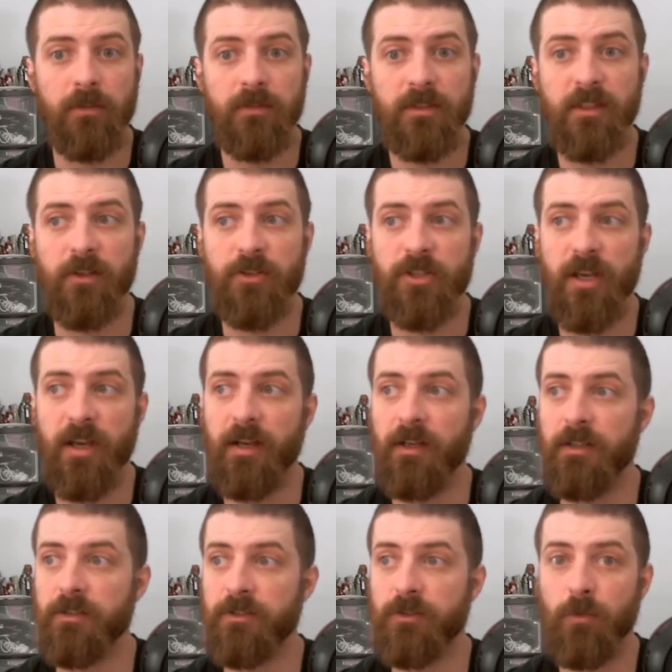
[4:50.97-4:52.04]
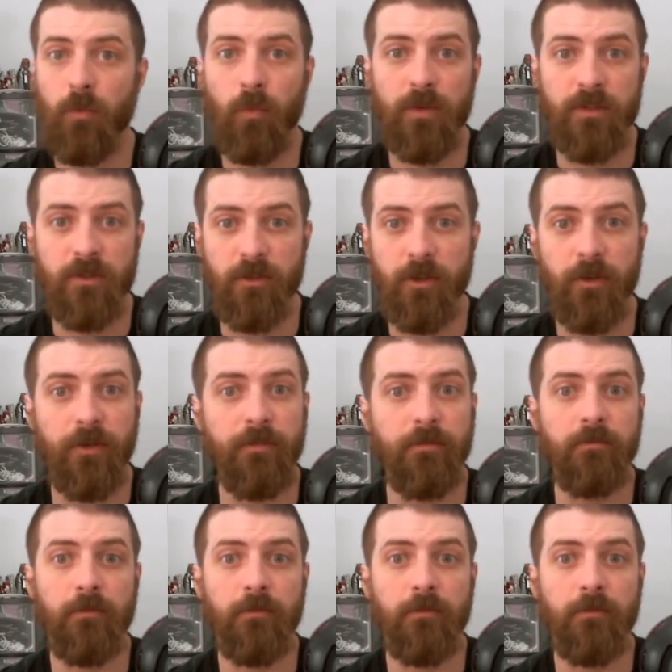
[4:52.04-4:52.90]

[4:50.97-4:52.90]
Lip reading: such as Winsor Newton.